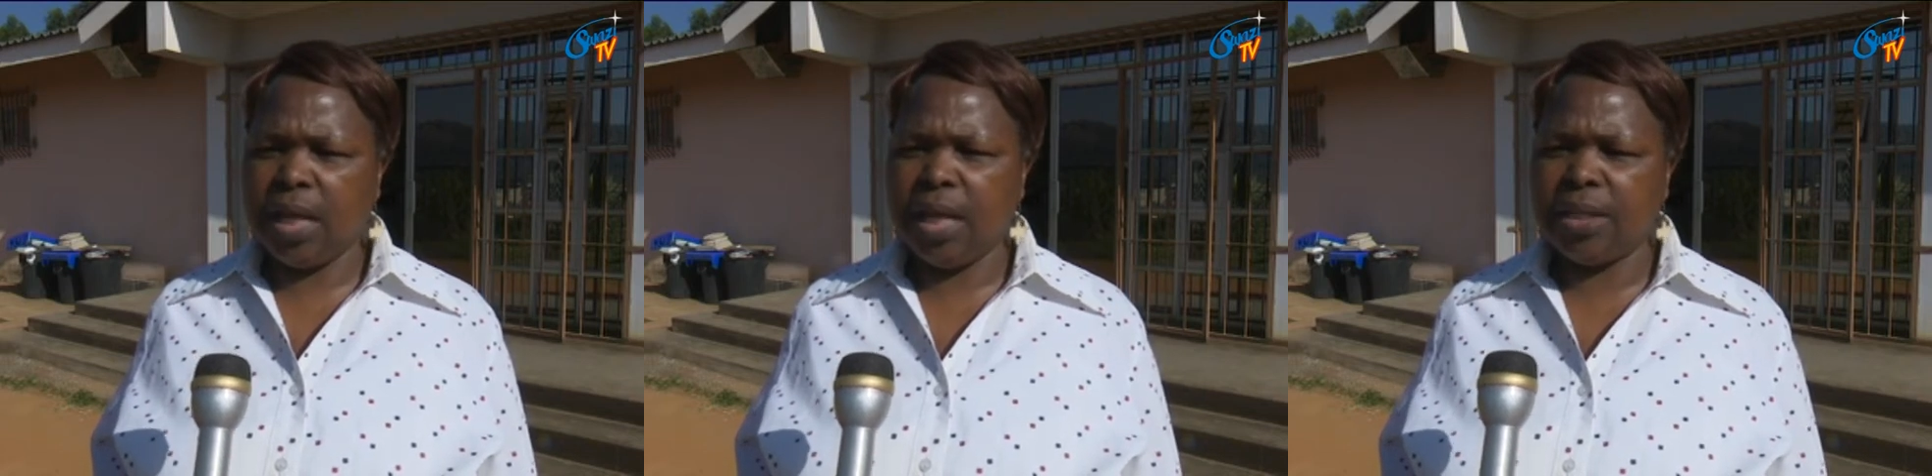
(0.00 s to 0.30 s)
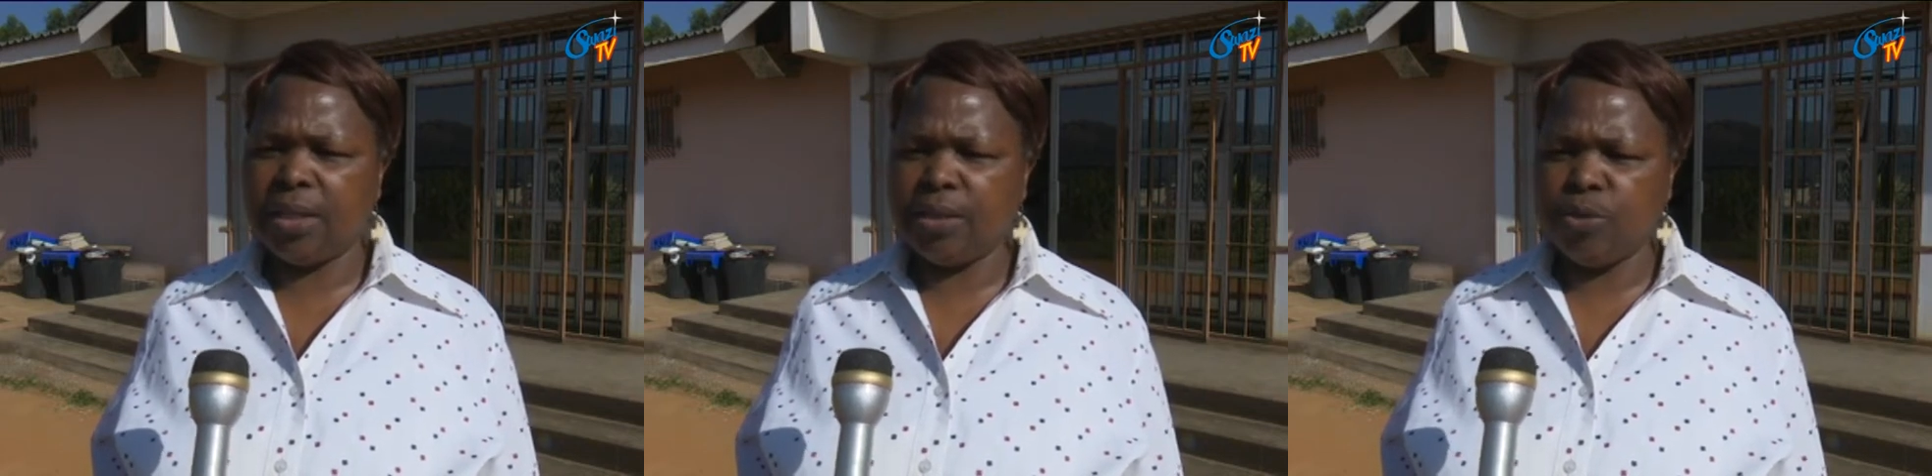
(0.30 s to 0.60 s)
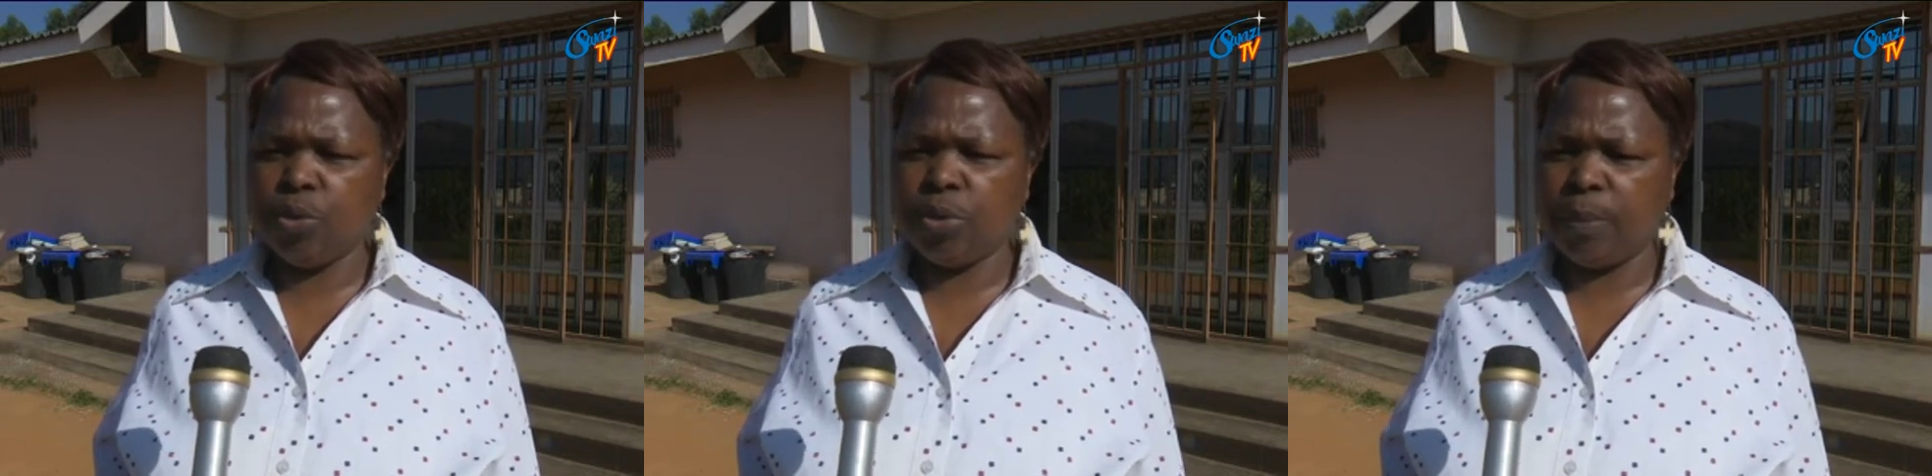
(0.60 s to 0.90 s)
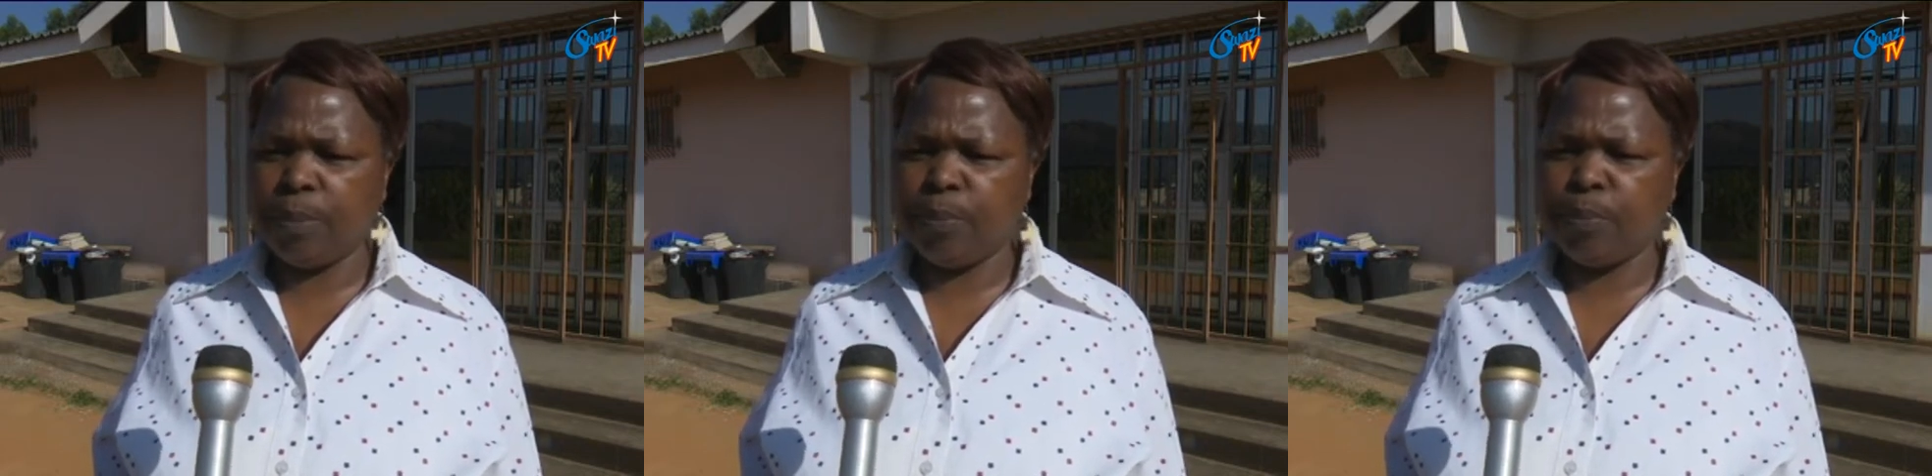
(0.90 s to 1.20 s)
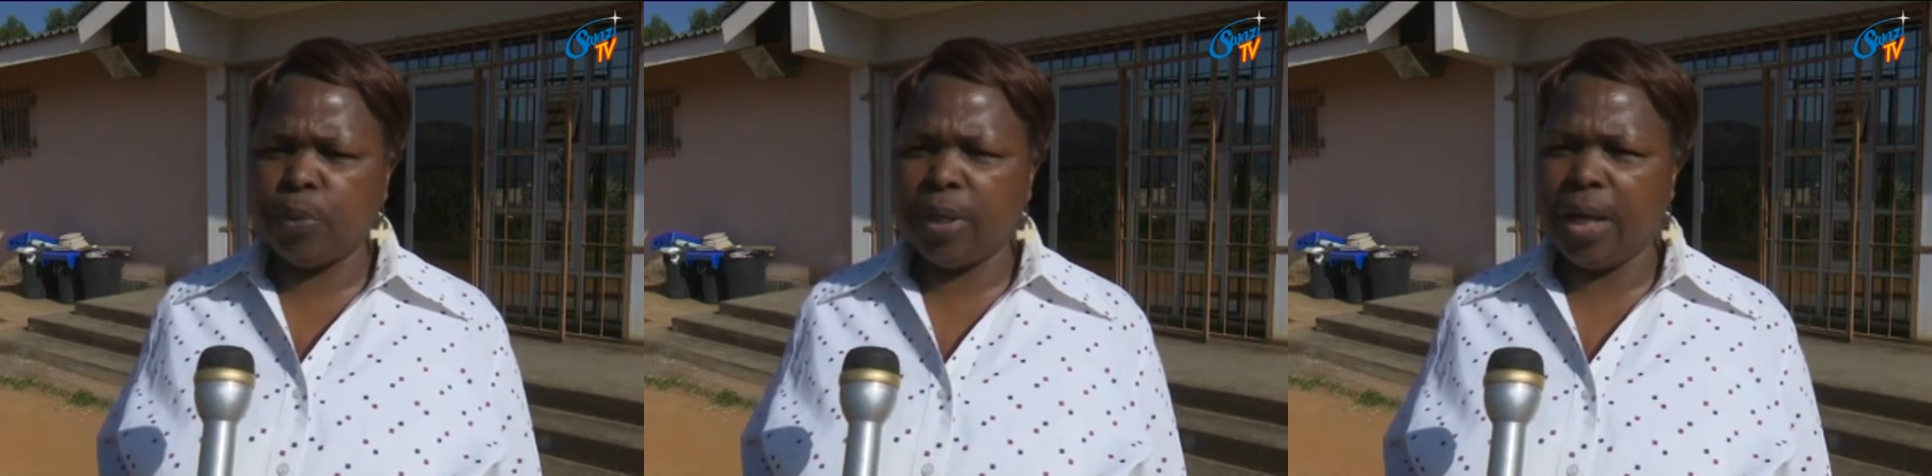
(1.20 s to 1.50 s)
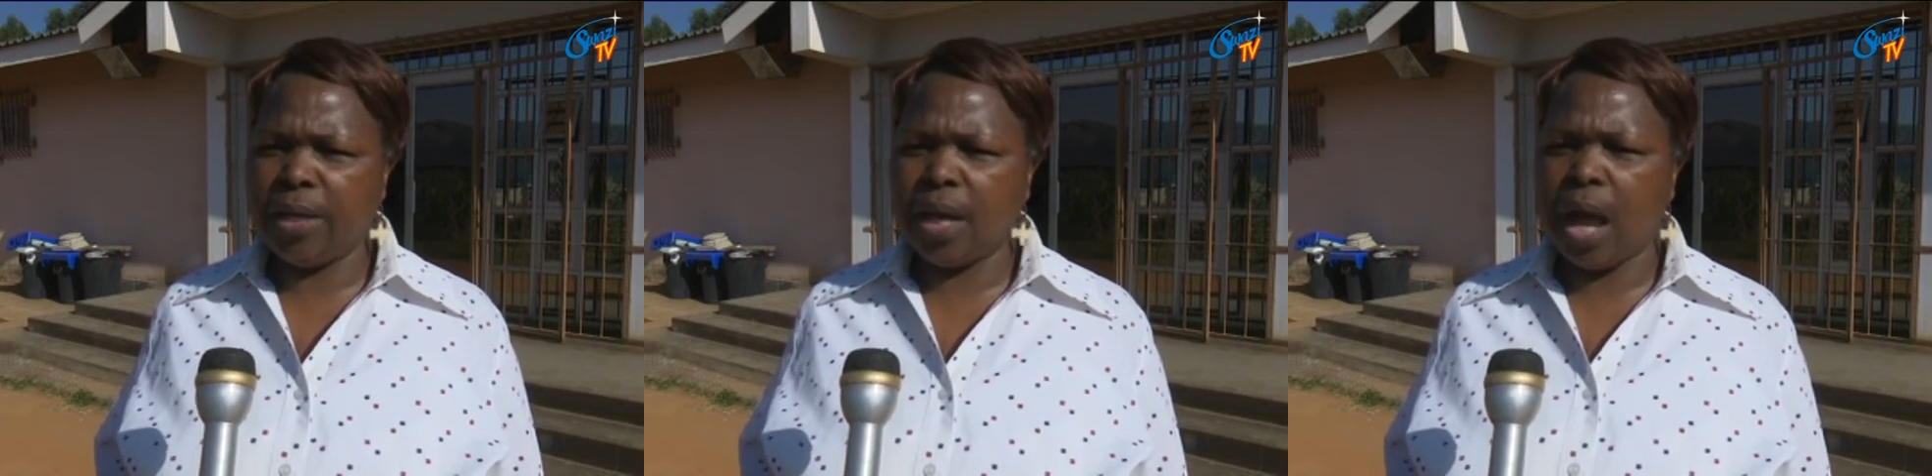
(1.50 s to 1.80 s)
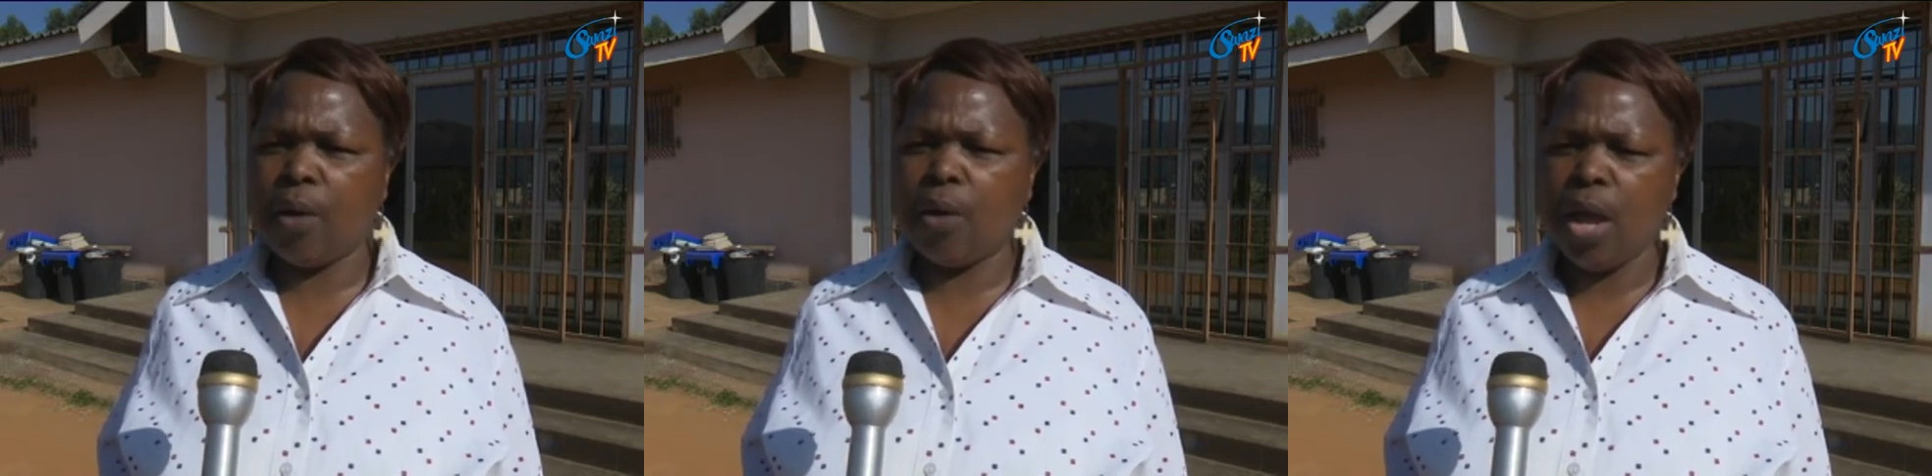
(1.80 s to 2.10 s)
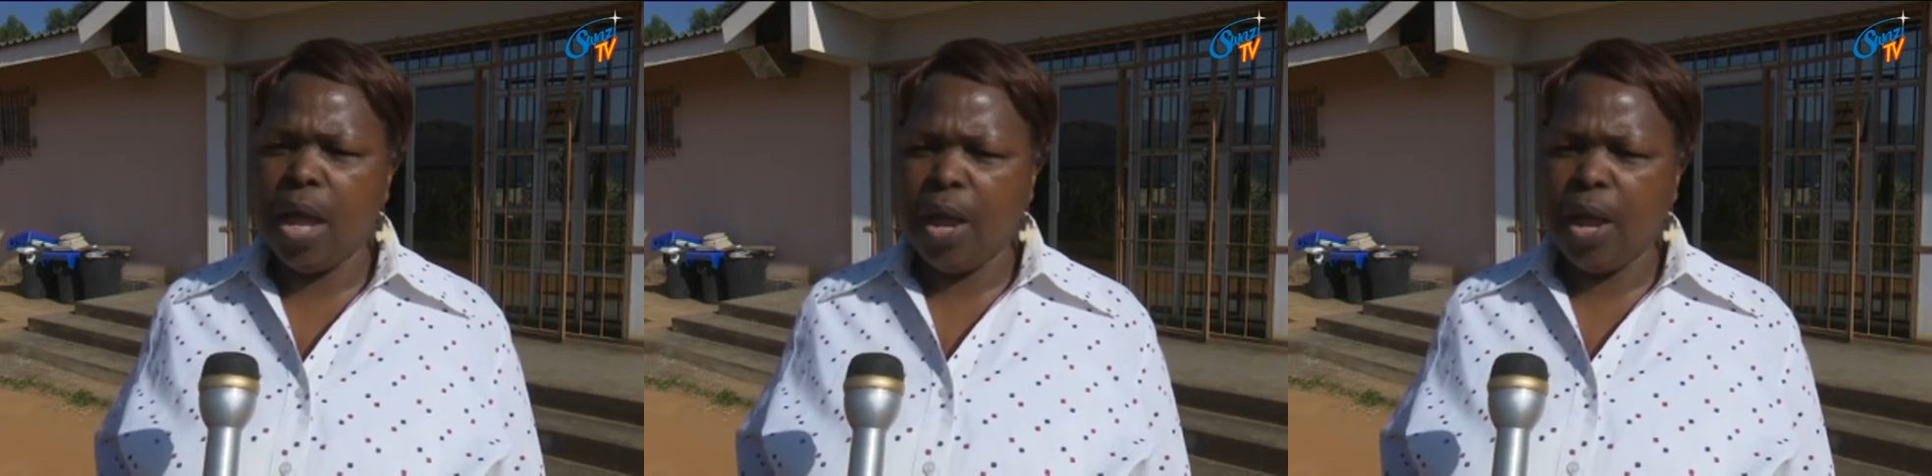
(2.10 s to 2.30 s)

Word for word: and to the people and how